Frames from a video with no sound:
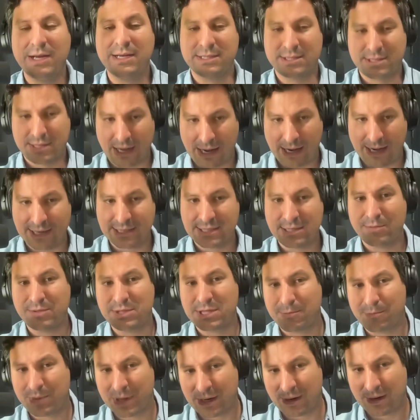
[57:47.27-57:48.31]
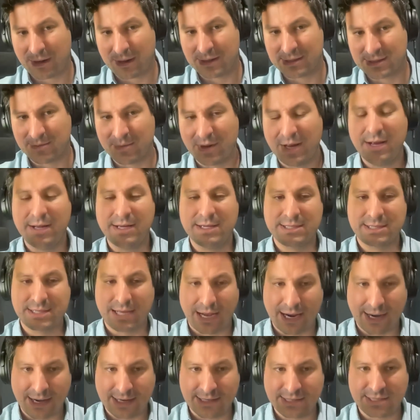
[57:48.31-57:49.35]
Zionism is imperialism.
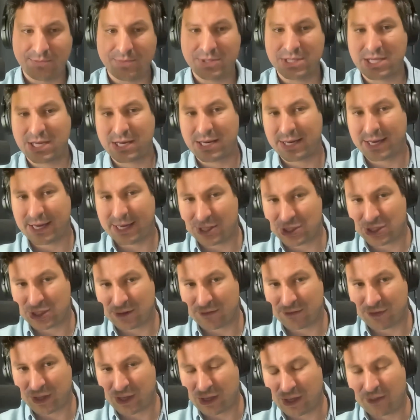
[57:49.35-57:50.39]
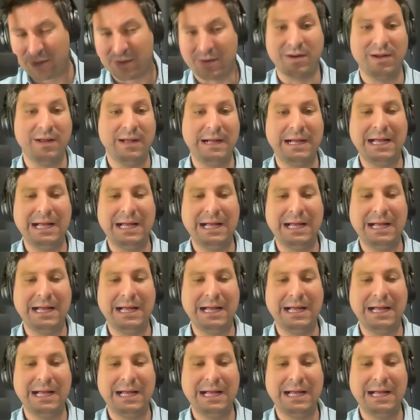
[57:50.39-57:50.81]
Zionism is the negation of the other.